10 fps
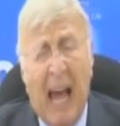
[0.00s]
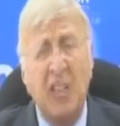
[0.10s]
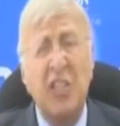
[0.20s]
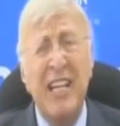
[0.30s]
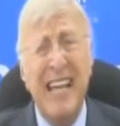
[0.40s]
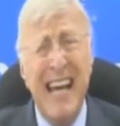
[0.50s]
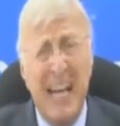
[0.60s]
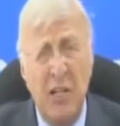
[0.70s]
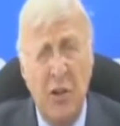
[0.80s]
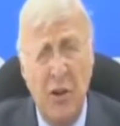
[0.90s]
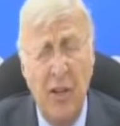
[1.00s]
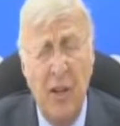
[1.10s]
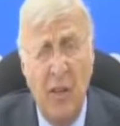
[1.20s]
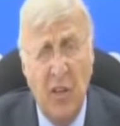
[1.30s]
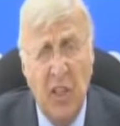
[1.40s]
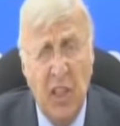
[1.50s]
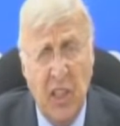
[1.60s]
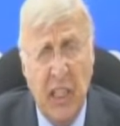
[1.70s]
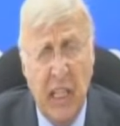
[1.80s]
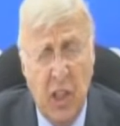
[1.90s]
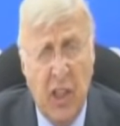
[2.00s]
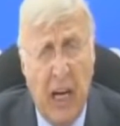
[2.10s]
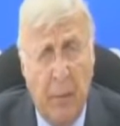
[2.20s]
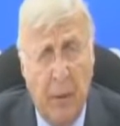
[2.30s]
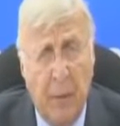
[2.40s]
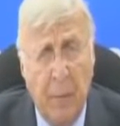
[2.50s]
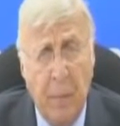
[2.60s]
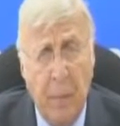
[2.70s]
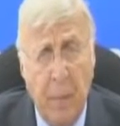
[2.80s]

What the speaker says: as he entered the Sistine Chapel.